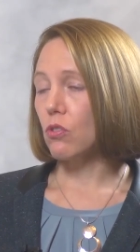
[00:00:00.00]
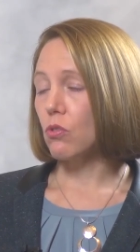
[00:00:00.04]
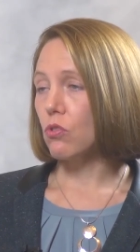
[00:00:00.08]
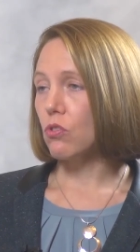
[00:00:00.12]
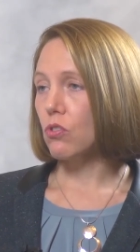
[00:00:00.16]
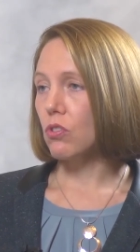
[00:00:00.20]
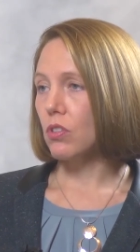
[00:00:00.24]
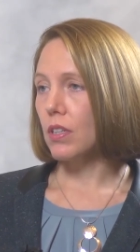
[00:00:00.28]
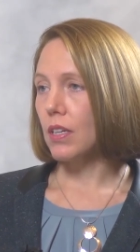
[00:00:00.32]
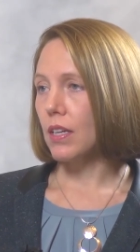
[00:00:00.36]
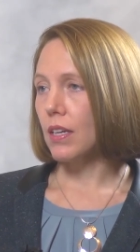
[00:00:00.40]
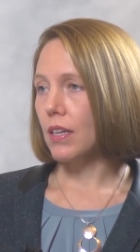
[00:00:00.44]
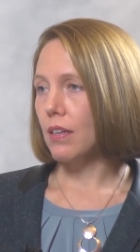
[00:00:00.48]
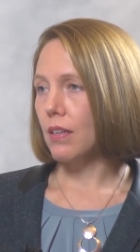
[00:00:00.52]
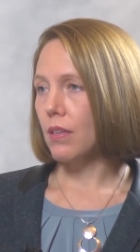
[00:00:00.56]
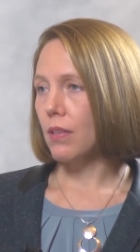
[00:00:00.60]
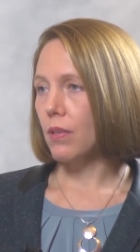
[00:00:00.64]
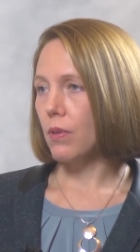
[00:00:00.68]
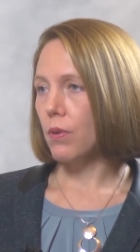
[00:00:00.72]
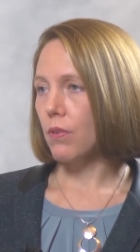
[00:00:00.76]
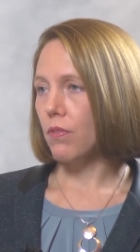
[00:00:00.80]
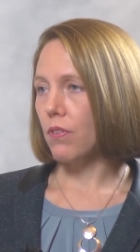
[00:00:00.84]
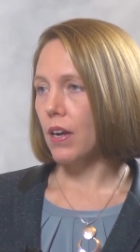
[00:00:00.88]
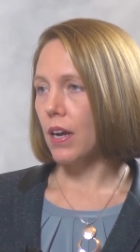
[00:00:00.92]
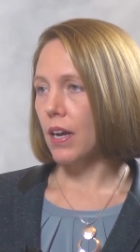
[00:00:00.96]
usually
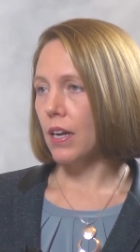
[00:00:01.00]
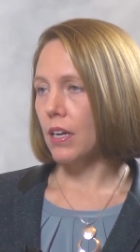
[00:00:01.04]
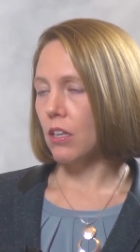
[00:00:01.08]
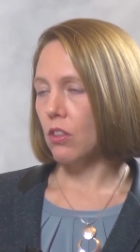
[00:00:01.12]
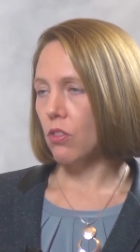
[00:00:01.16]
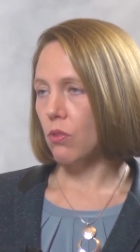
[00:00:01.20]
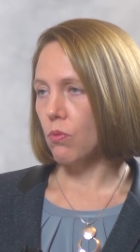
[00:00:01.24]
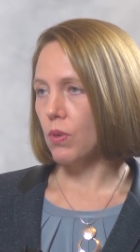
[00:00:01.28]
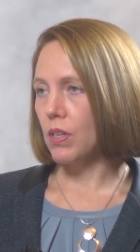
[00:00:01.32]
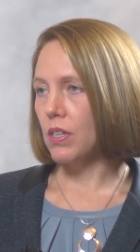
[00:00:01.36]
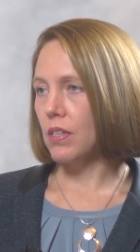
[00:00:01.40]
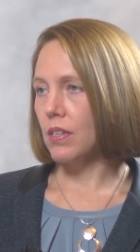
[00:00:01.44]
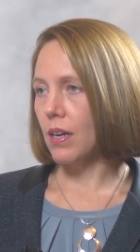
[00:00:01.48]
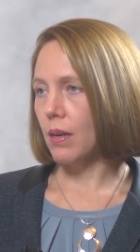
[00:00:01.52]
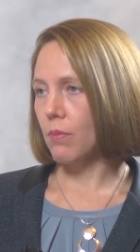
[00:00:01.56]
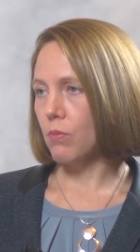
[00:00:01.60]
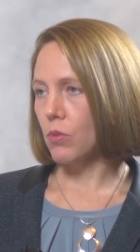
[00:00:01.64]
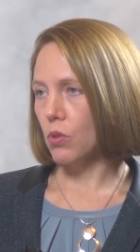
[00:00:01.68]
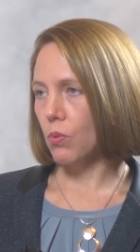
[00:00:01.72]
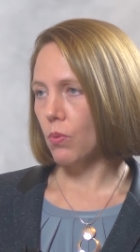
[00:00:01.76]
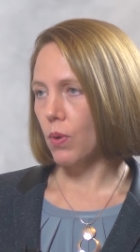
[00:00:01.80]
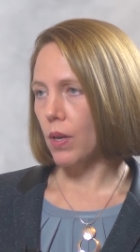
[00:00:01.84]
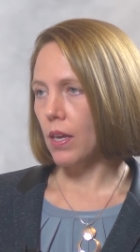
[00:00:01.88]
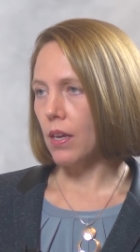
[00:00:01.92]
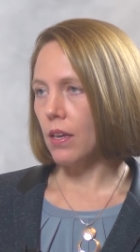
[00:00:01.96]
provided 3
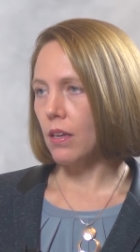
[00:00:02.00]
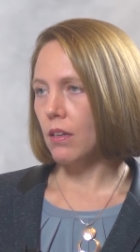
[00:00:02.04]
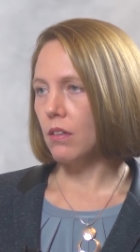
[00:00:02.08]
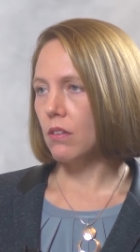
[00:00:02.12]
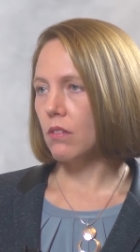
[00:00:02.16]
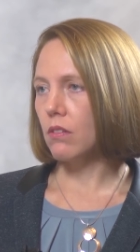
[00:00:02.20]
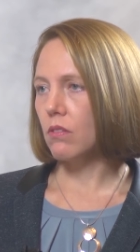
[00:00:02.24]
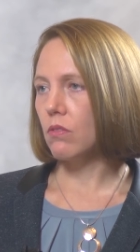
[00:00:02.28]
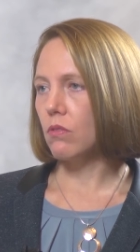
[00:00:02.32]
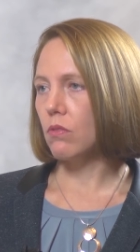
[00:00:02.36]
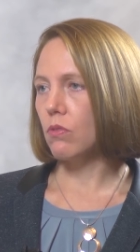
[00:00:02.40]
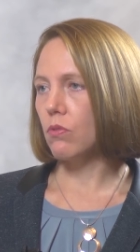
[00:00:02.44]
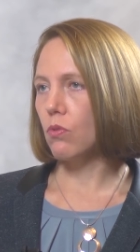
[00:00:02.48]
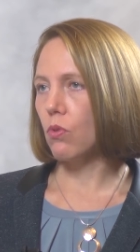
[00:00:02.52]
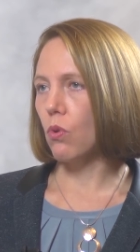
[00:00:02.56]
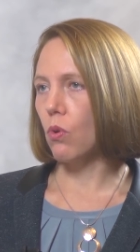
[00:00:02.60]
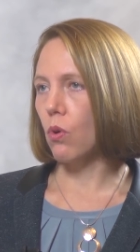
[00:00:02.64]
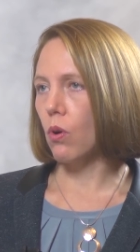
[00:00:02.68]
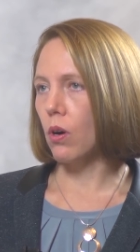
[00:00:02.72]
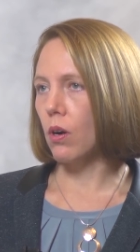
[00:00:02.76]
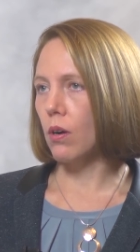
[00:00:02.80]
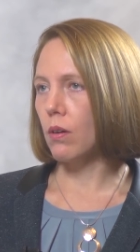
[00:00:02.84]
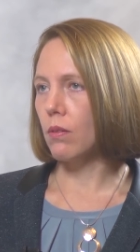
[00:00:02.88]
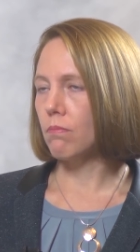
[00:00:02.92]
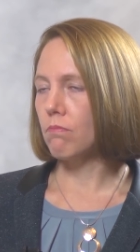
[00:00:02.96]
times a week
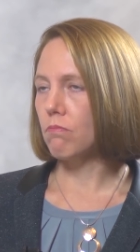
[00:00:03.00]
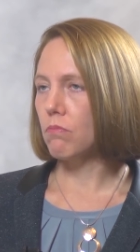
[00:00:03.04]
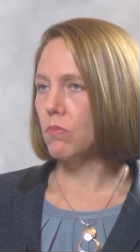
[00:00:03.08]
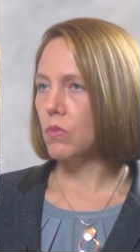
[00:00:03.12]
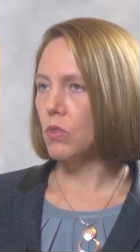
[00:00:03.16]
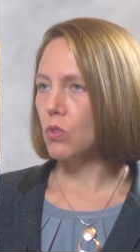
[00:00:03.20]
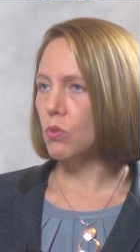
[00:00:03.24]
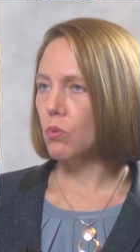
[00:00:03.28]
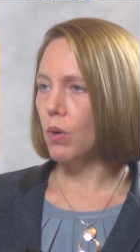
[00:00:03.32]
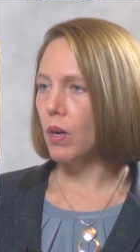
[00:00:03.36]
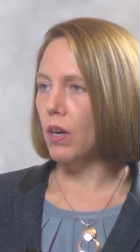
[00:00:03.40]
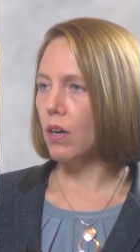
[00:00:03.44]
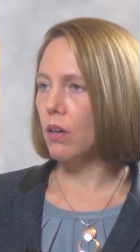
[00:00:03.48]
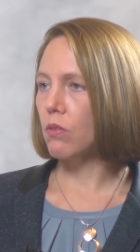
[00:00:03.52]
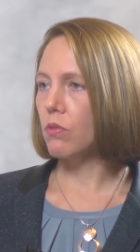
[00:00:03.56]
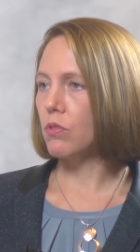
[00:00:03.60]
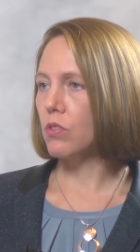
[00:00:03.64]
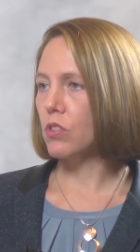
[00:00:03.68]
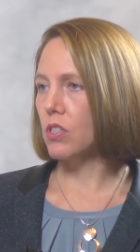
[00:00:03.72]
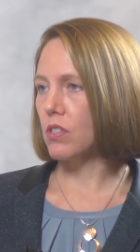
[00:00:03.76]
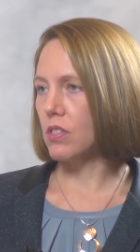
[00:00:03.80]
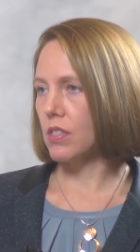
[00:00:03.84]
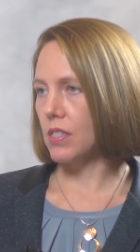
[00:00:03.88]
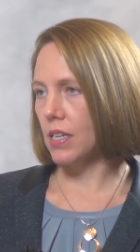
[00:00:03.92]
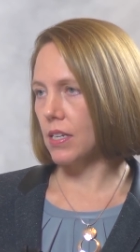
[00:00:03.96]
for 12
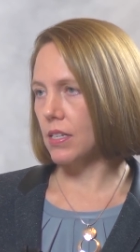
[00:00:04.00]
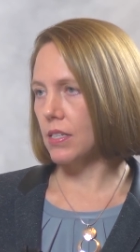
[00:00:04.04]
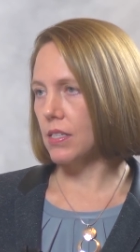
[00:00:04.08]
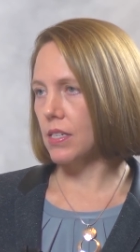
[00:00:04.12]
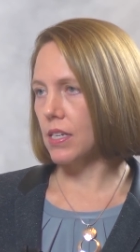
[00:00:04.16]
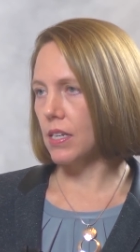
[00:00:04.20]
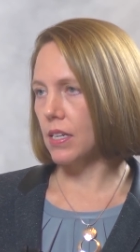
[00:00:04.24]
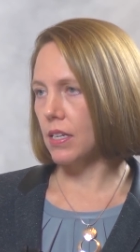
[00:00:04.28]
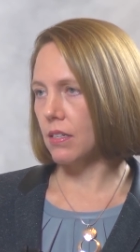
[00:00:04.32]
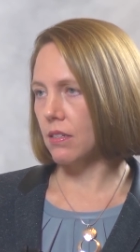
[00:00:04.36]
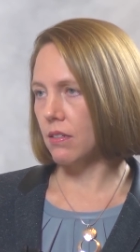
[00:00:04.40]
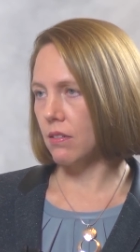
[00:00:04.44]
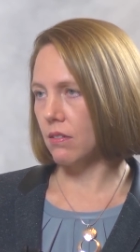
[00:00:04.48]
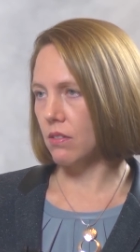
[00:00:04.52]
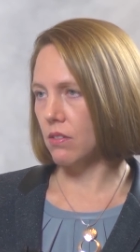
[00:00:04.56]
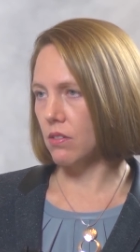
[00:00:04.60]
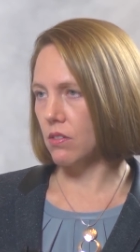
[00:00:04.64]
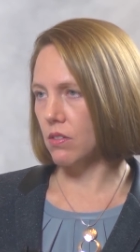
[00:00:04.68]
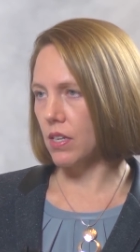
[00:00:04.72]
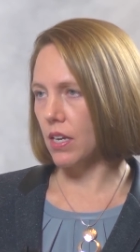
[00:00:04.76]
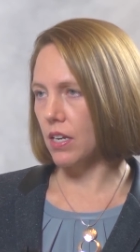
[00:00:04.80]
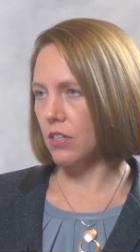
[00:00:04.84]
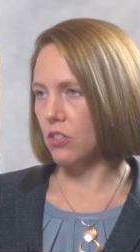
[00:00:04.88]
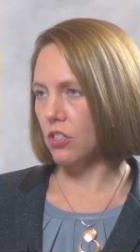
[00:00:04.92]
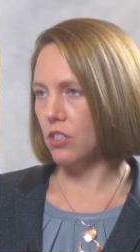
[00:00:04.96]
to 16
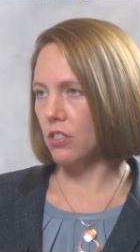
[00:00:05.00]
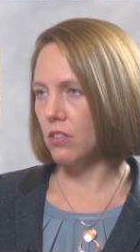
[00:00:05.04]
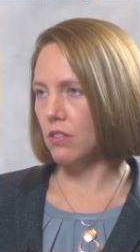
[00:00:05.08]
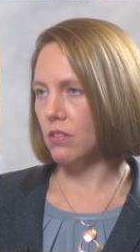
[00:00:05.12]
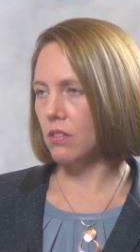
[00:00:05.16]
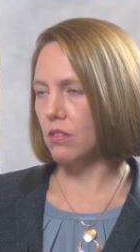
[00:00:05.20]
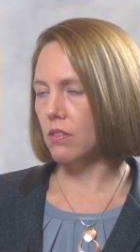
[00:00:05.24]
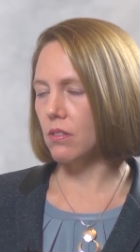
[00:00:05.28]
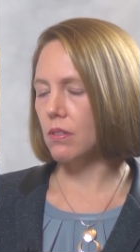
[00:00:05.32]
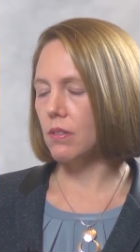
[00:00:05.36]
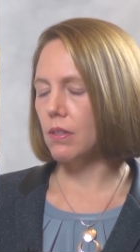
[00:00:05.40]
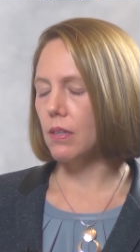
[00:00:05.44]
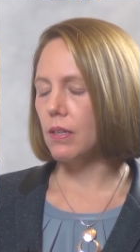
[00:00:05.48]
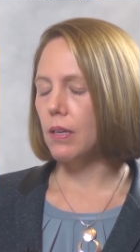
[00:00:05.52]
sessions,